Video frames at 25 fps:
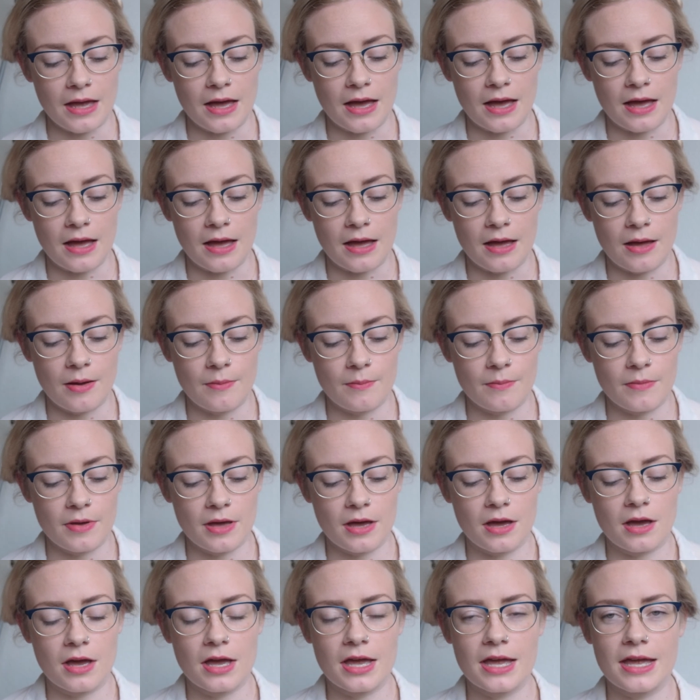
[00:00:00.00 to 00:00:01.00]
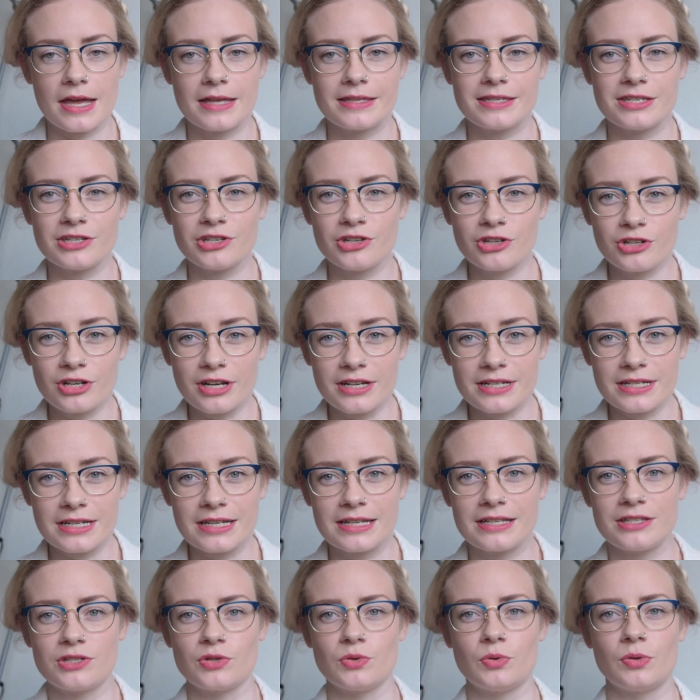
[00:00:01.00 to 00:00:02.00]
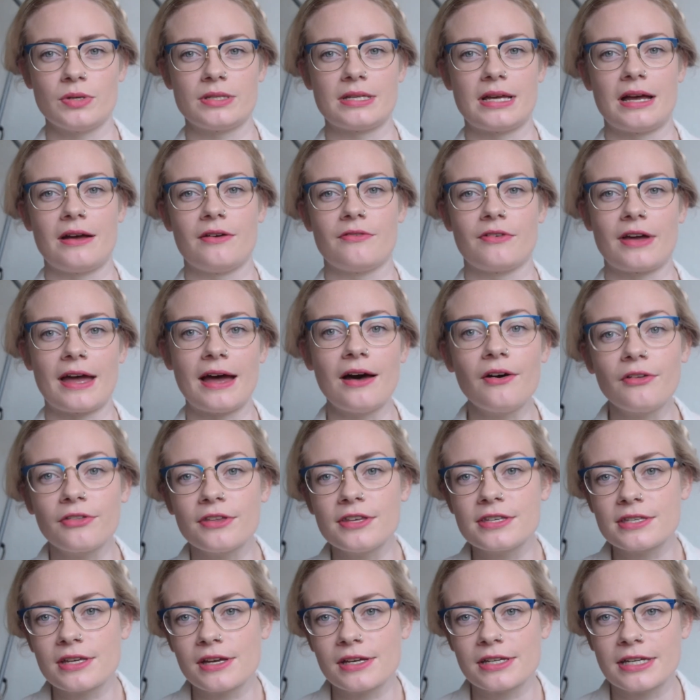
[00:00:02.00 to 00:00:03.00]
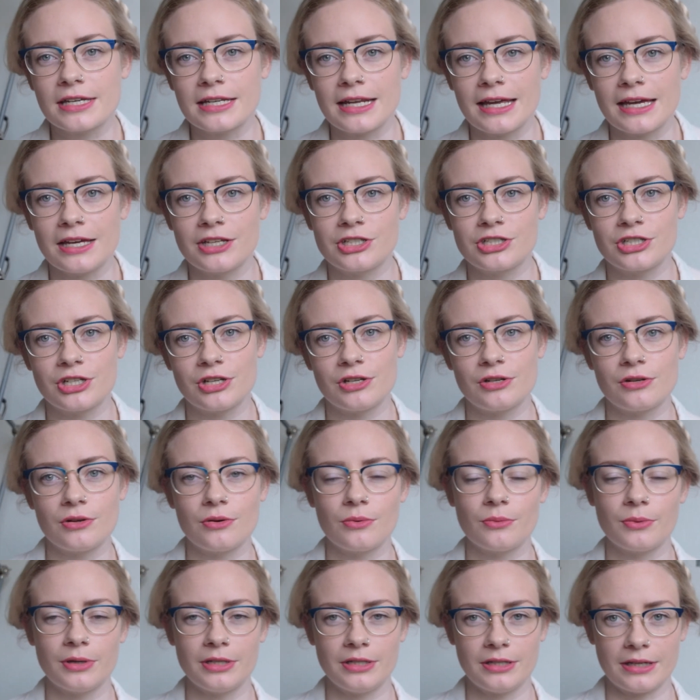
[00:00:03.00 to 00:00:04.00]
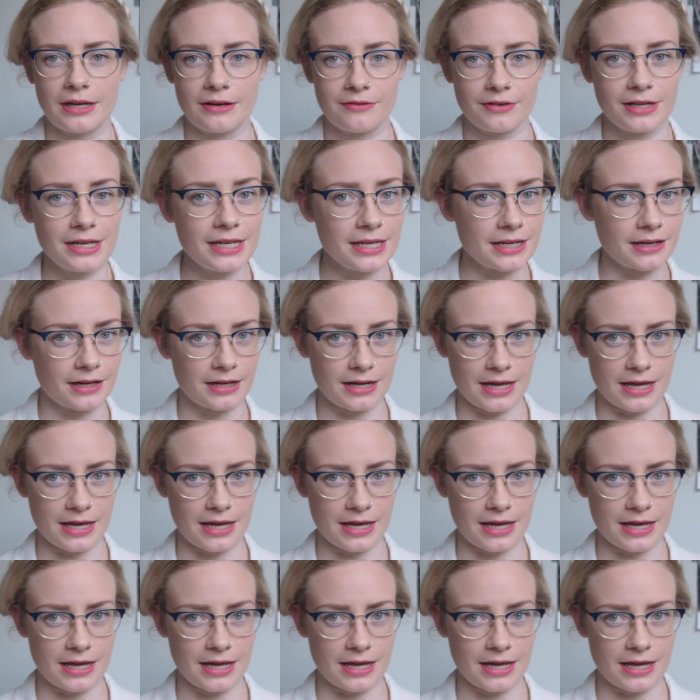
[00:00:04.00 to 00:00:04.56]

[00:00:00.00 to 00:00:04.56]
It's a good idea to always have a healthy circulation when you have any kind